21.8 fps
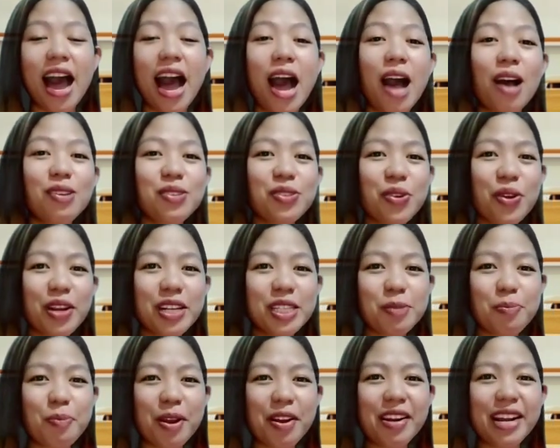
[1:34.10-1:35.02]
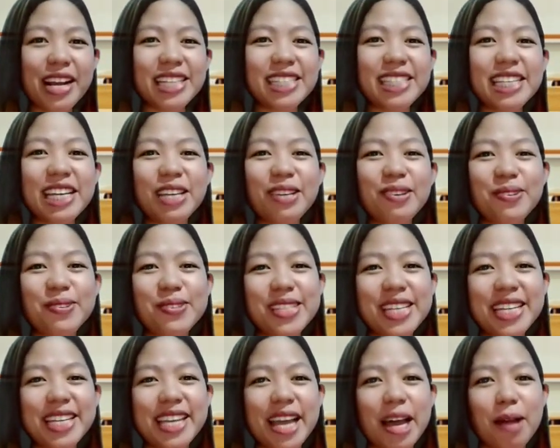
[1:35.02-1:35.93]
How's your experience in
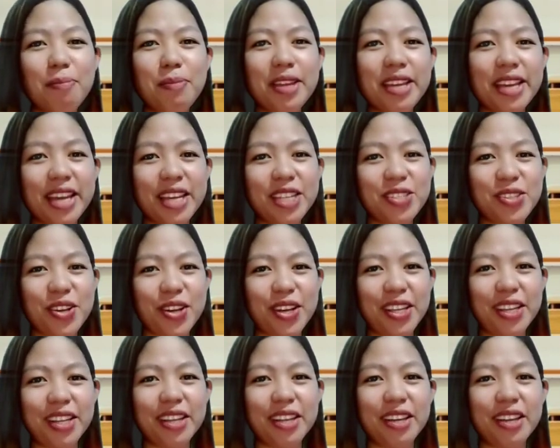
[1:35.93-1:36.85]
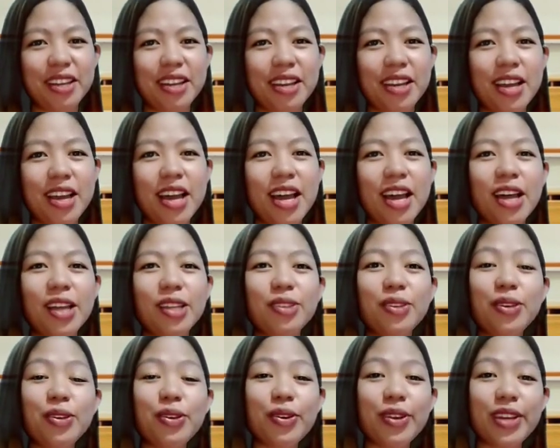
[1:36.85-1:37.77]
using the application?
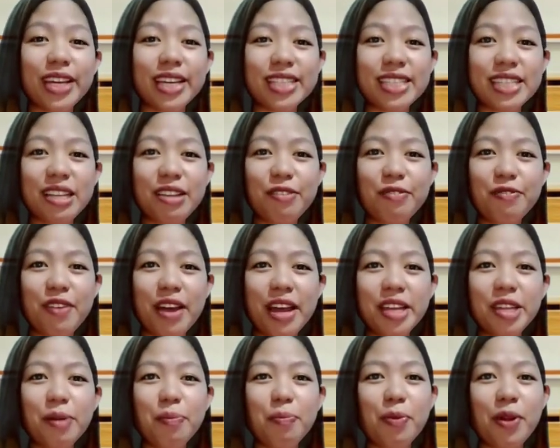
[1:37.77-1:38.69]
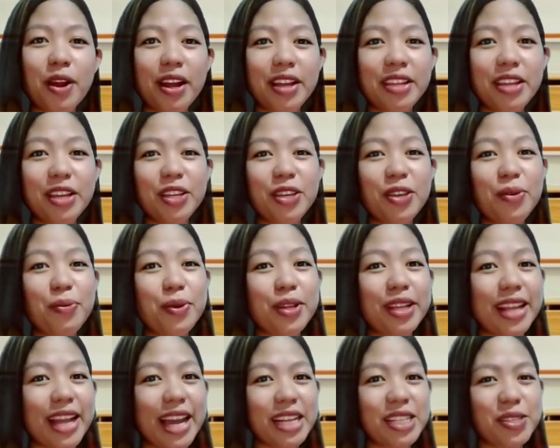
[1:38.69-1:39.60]
Do you easily find the product you
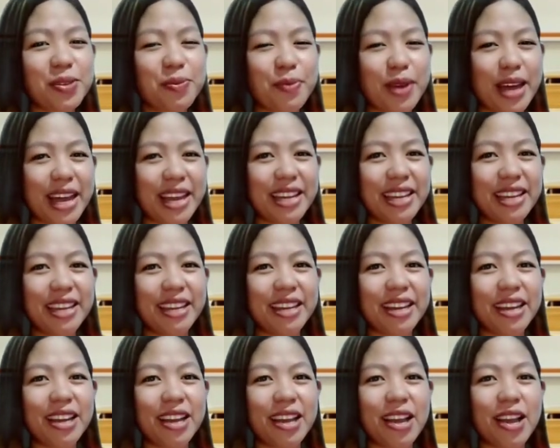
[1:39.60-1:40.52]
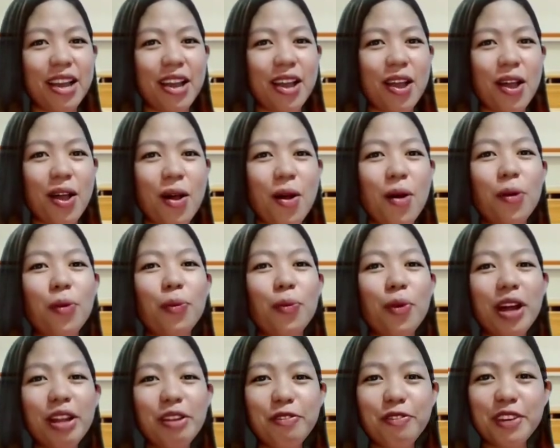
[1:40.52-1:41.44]
would like to buy?
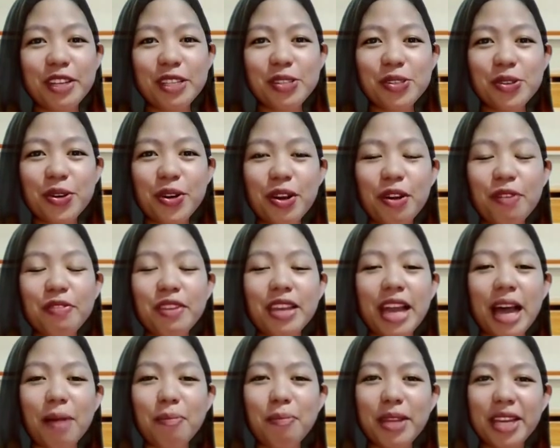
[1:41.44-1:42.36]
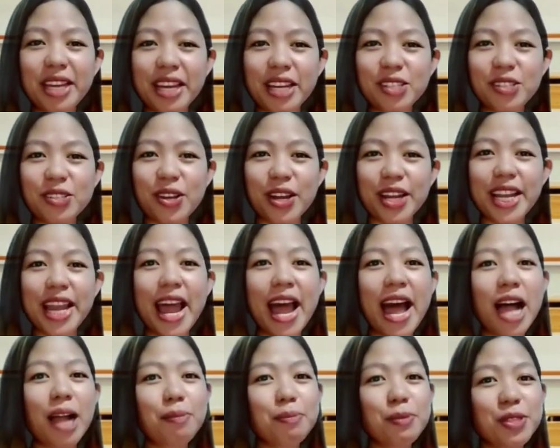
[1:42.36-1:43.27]
What feature of the application
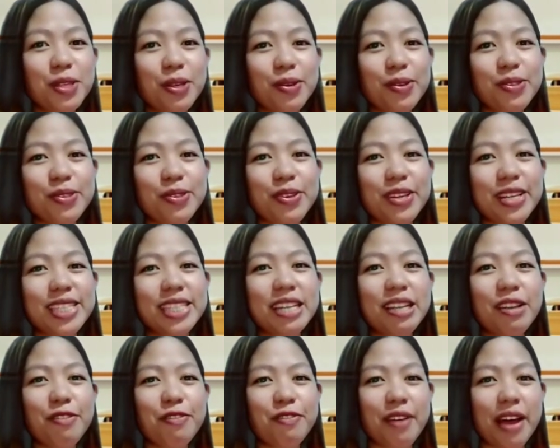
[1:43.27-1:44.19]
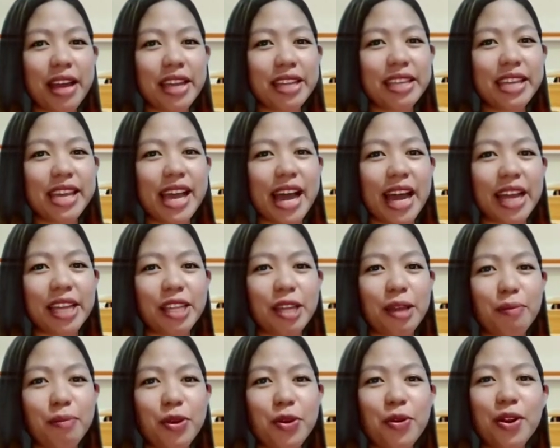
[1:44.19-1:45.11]
helps you to easily find the
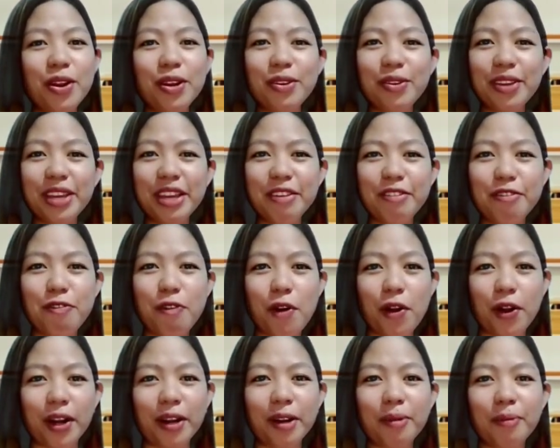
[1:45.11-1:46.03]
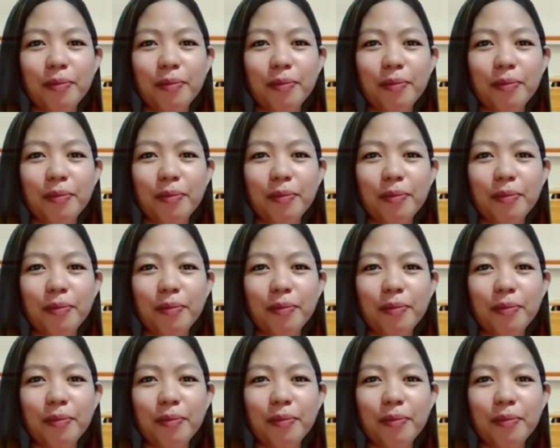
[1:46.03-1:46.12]
item you are looking for?